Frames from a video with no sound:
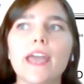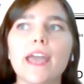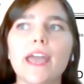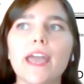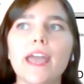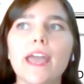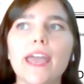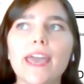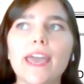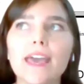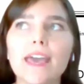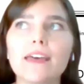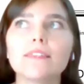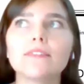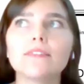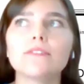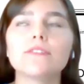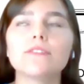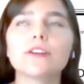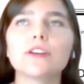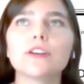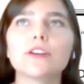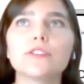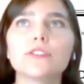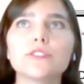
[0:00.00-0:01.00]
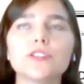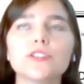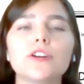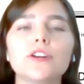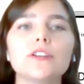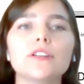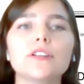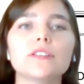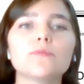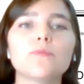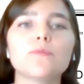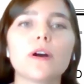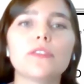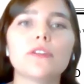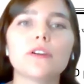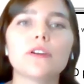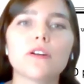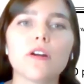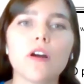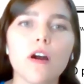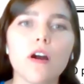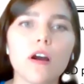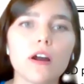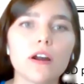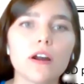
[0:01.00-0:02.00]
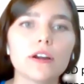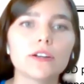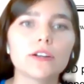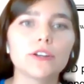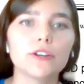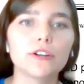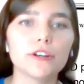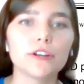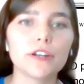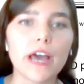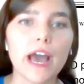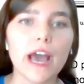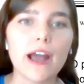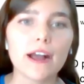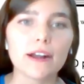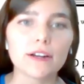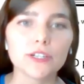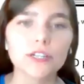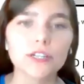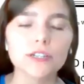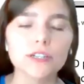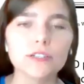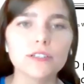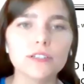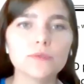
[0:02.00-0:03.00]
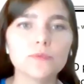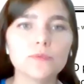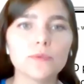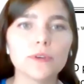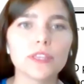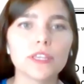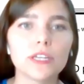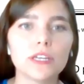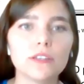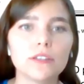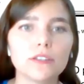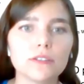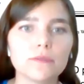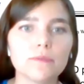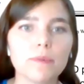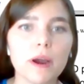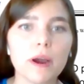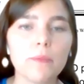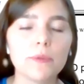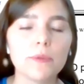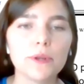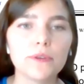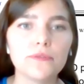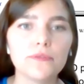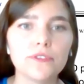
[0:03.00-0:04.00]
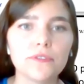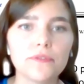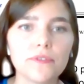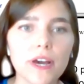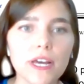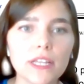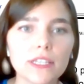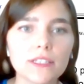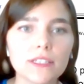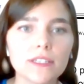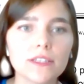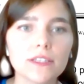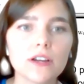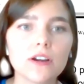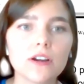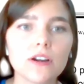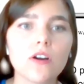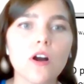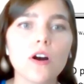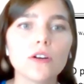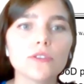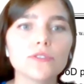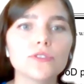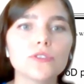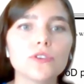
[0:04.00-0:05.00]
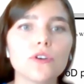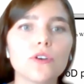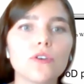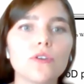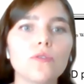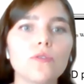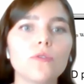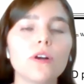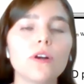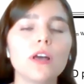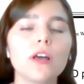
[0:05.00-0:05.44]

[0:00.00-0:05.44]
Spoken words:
And the concern is, while there are good actors within the Department of Defense, there are also